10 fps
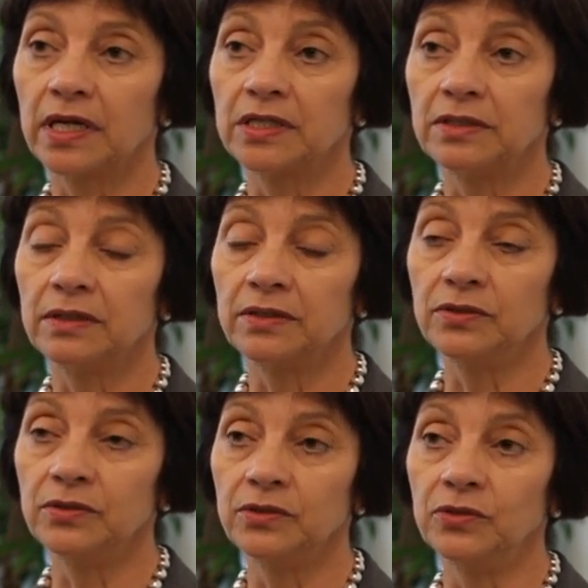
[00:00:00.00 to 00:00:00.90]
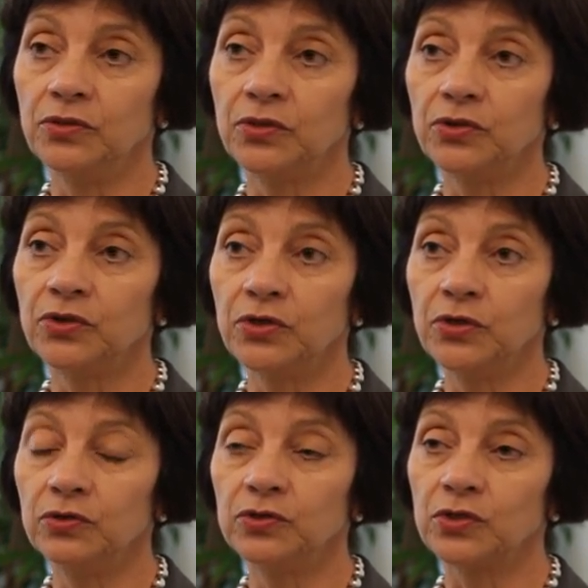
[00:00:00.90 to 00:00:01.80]
can, you, know, you, you can
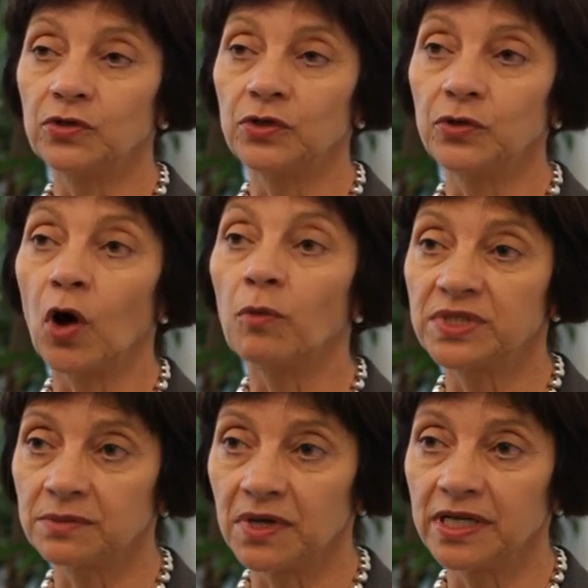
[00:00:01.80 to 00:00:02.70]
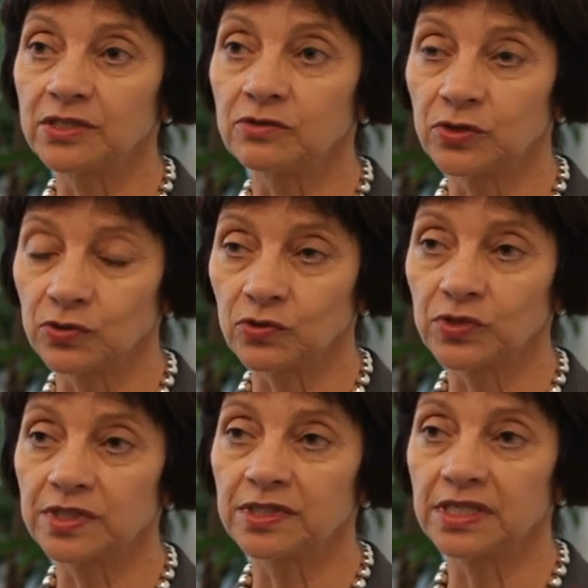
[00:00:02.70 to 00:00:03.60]
use so that you optimize the
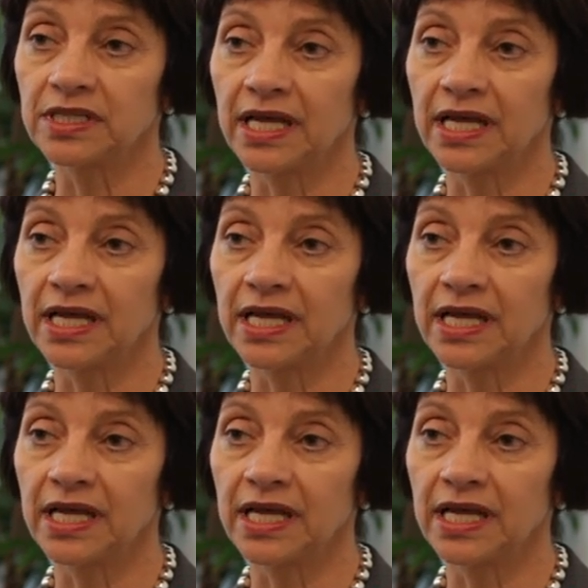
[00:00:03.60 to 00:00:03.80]
resources that are